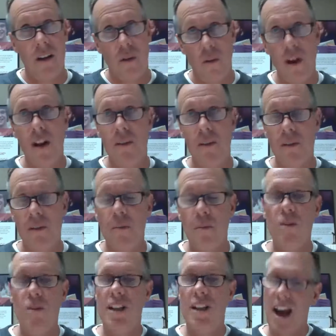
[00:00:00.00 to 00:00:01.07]
Well, the most
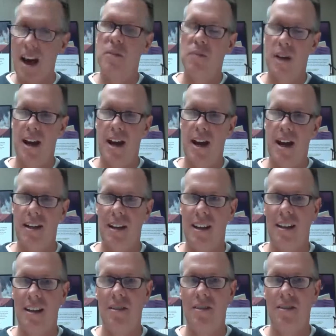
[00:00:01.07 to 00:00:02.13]
common way
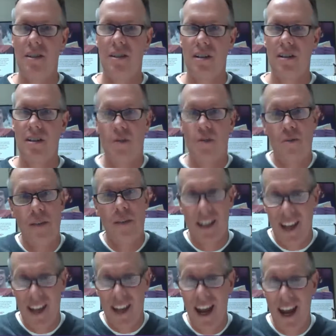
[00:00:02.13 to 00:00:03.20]
is through
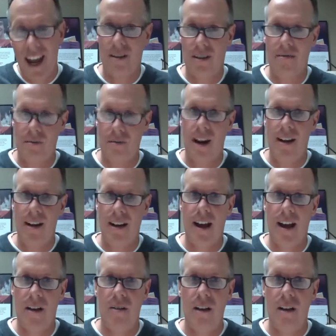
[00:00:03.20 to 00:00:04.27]
medication right
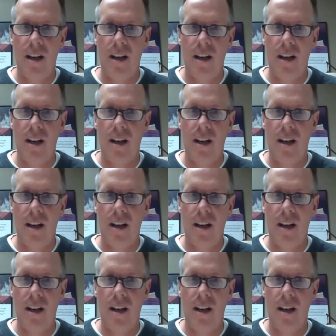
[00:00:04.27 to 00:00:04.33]
now.